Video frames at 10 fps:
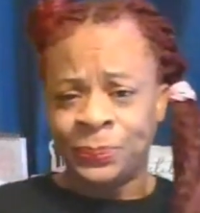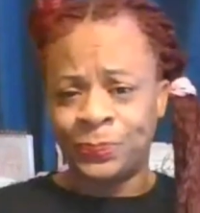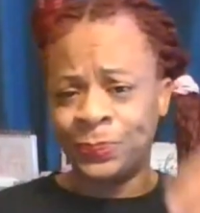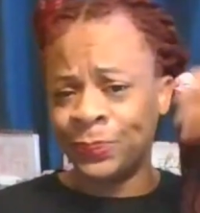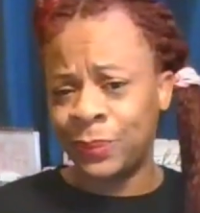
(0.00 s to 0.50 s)

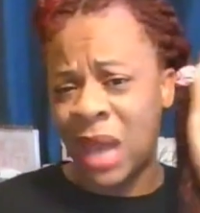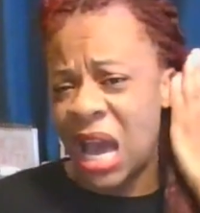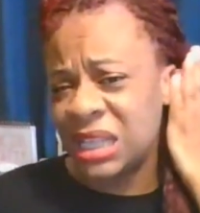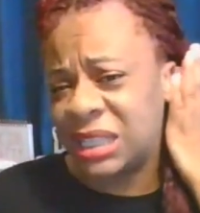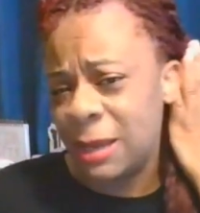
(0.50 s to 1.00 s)

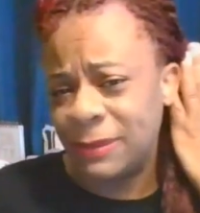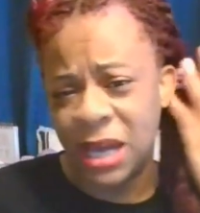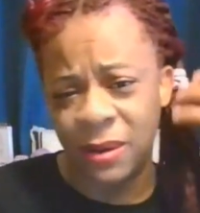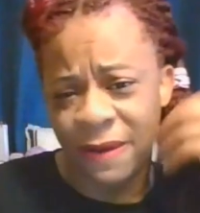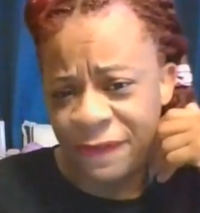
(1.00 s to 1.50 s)
I stepped
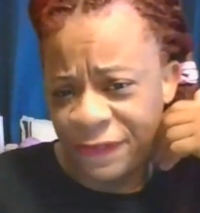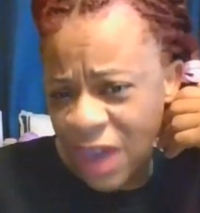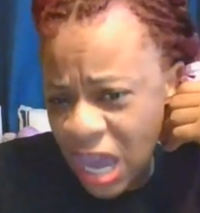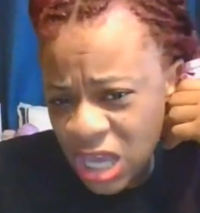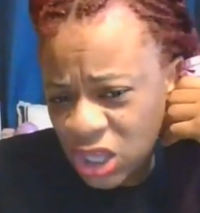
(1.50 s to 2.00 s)
out on
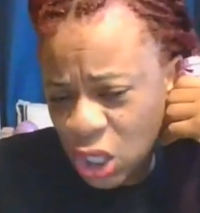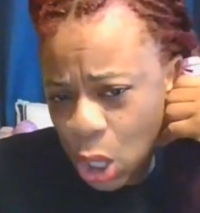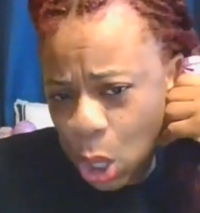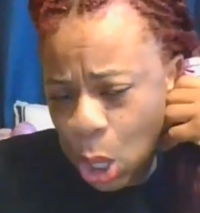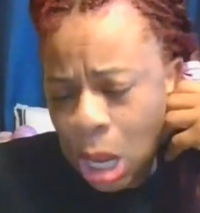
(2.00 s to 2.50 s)
faith,
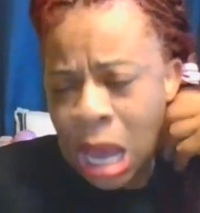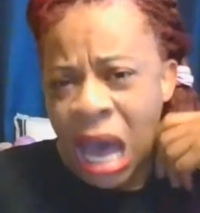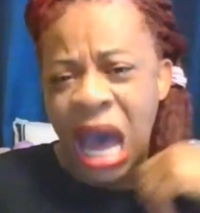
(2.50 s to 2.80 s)
girl.